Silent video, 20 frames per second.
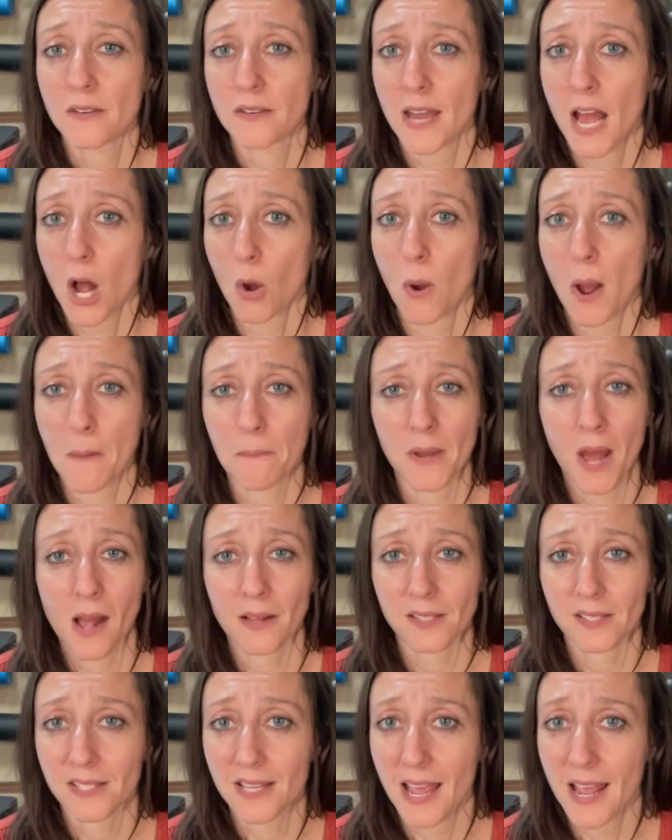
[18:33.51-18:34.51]
Now, I'm
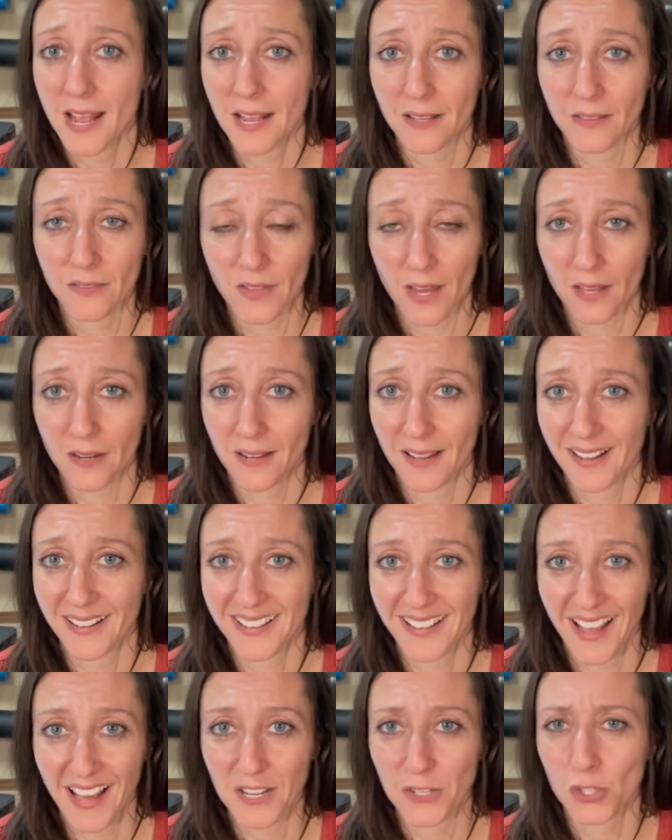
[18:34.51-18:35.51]
not saying that,
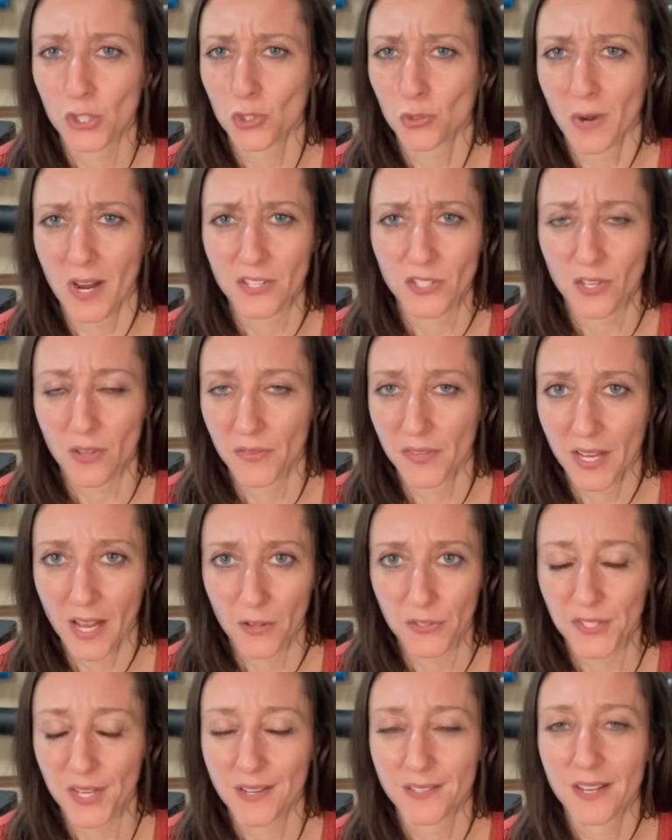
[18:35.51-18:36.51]
again, stress on the
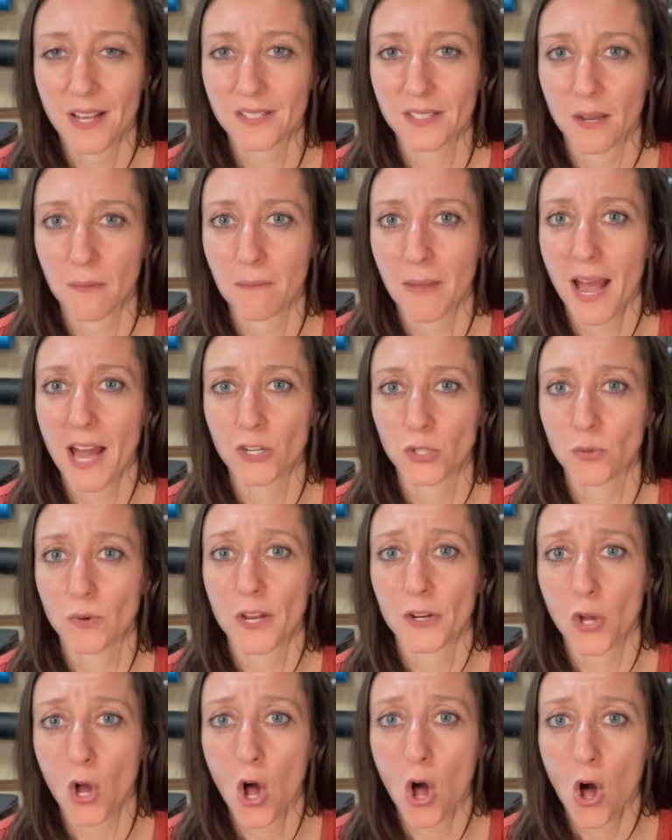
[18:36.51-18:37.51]
outside doesn't matter
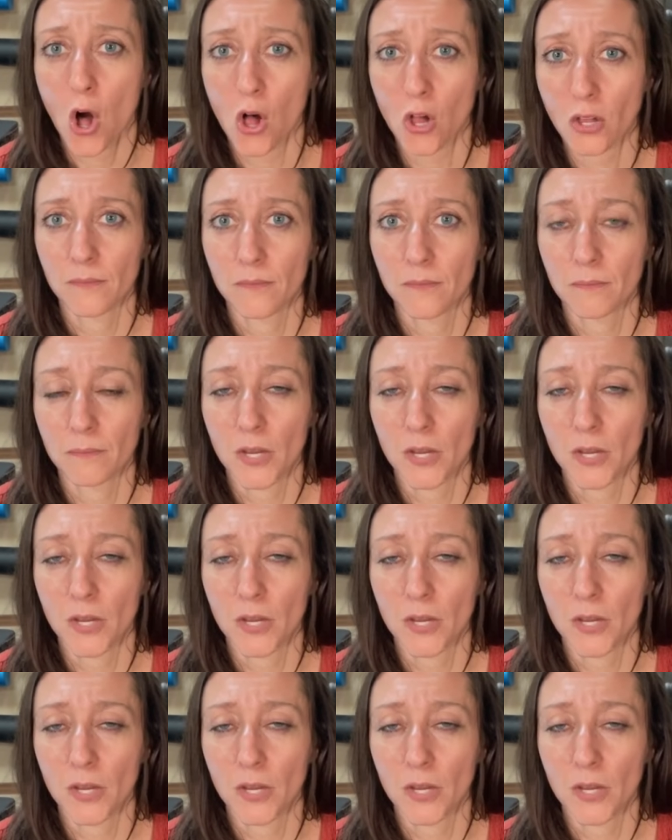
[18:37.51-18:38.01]
at all,